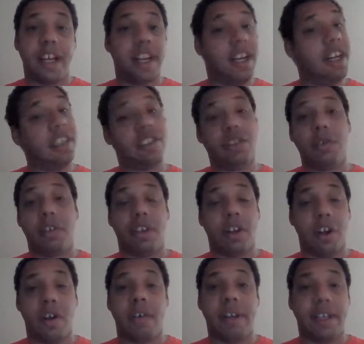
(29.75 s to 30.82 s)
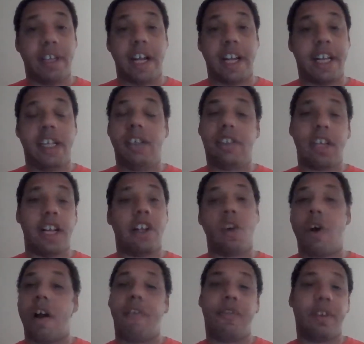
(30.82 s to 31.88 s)
He needs to do it in a hurry. Like, he's saying, oh,
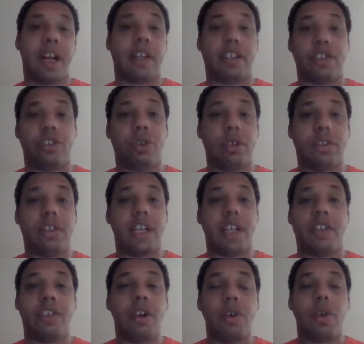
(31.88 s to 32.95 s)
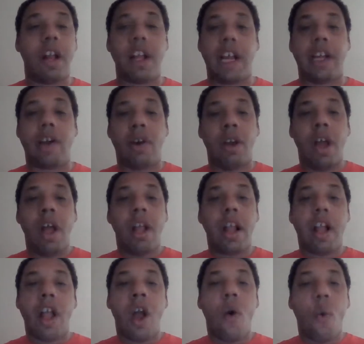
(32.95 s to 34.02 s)
I forgot the short set. Dude,
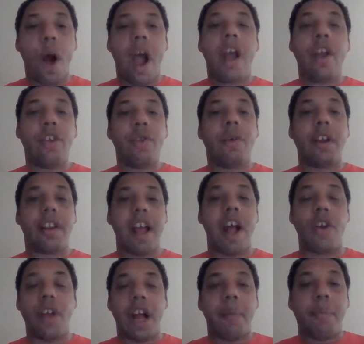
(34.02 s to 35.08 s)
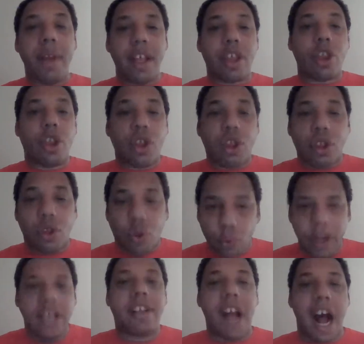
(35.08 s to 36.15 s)
like, why are you doing it now? You got beat
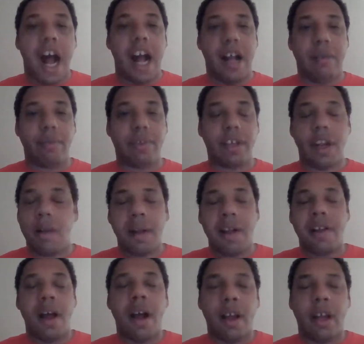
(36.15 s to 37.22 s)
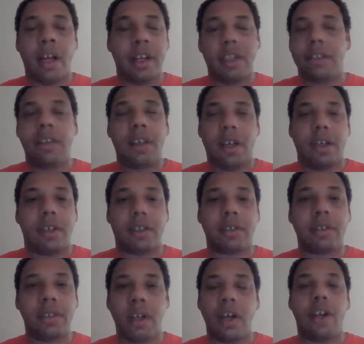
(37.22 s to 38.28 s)
three times. And I'm not
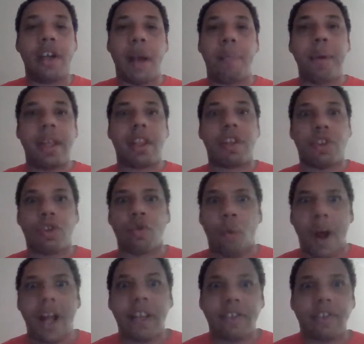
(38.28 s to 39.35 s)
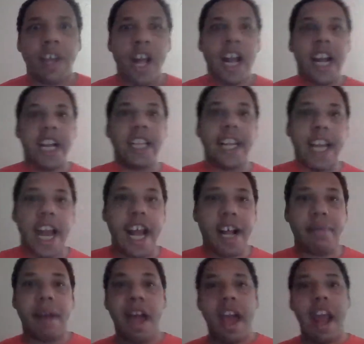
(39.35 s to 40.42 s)
you got beat twice in the
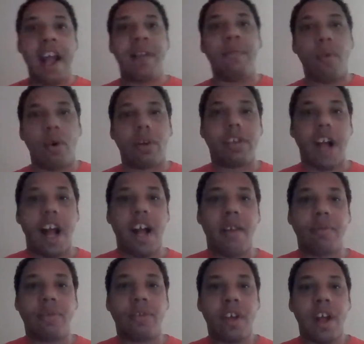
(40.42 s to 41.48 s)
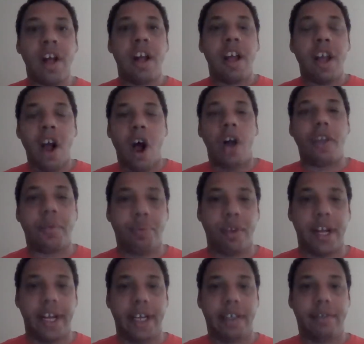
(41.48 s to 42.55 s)
game and more times on the
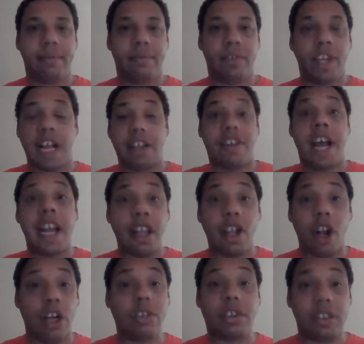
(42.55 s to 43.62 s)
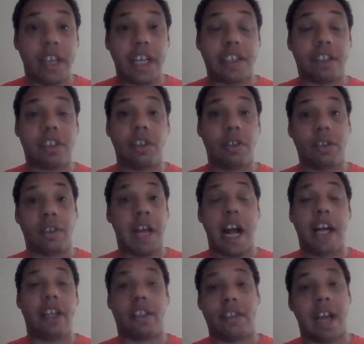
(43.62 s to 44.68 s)
play. You got Ted Larson next to you.
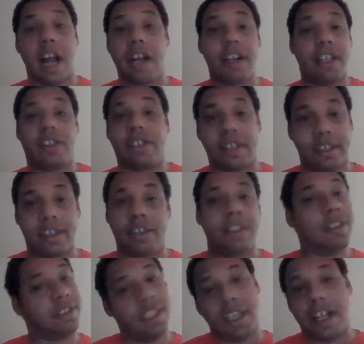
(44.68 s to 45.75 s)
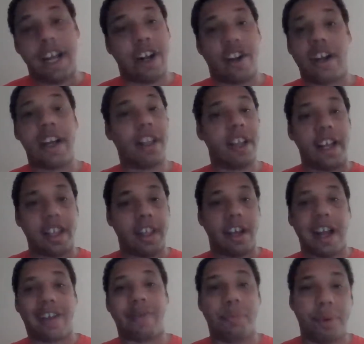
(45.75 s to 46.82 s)
Guy needs to see you later. Hit the
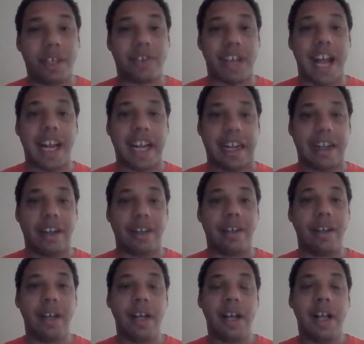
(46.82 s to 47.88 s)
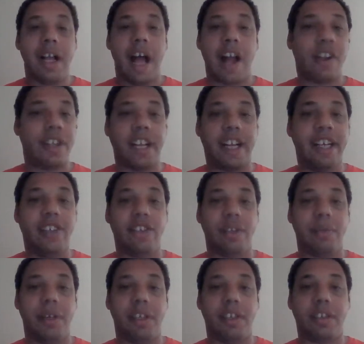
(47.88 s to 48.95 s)
next bus out of here. I don't think he's going
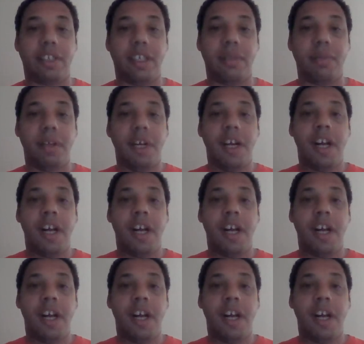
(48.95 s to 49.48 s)
to be on the team.